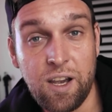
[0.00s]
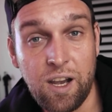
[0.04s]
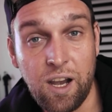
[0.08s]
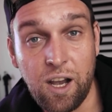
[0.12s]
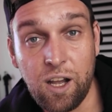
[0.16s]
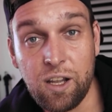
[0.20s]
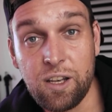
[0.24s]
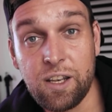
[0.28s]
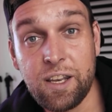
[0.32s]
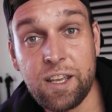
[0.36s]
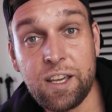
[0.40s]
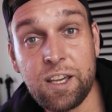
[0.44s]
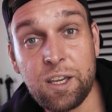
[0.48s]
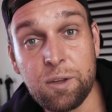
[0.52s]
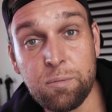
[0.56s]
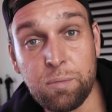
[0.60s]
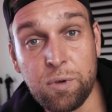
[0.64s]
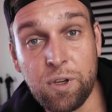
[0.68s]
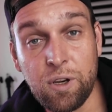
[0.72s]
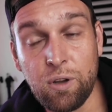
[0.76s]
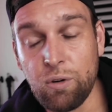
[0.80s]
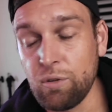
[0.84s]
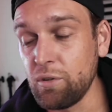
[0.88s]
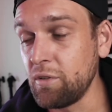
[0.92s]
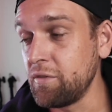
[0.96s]
I'll link it
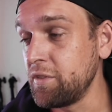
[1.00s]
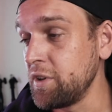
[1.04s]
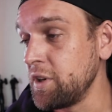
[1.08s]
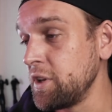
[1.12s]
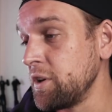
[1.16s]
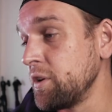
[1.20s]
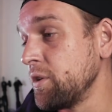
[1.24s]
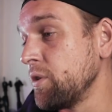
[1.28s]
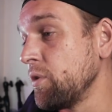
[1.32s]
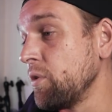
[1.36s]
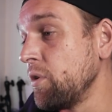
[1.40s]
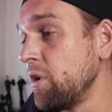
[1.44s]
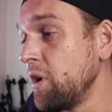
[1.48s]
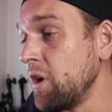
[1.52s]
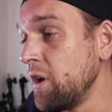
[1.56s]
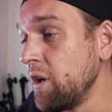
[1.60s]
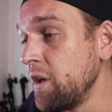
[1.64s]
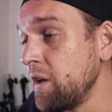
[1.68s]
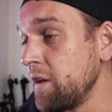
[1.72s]
below the video.